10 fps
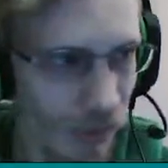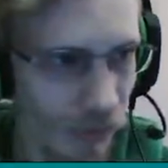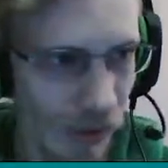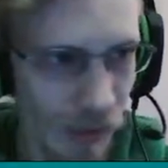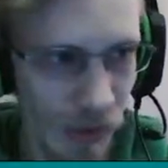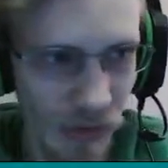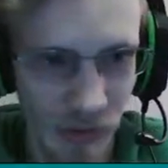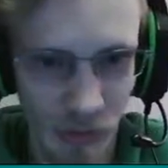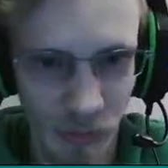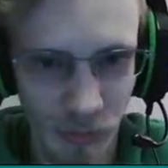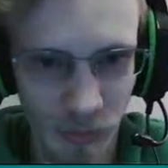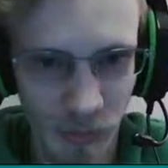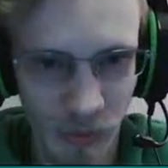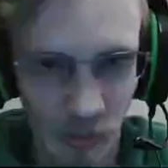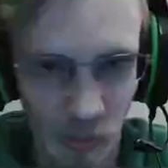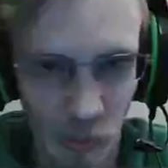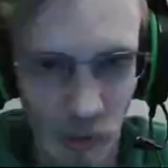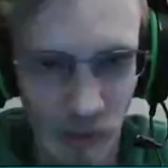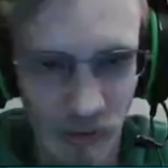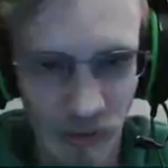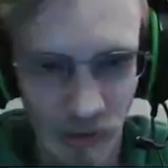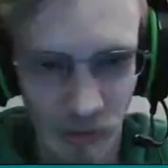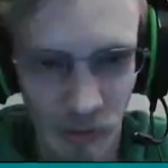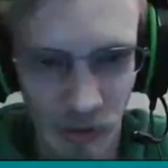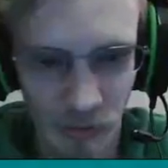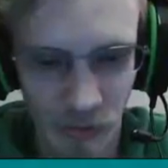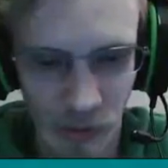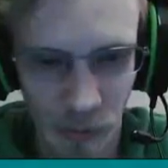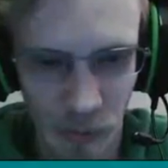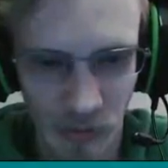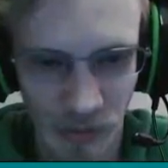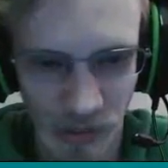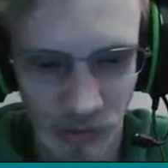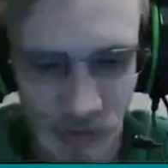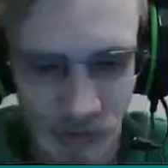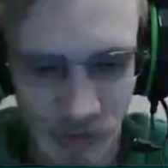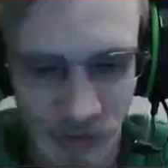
with animation, you don't want as many frames per second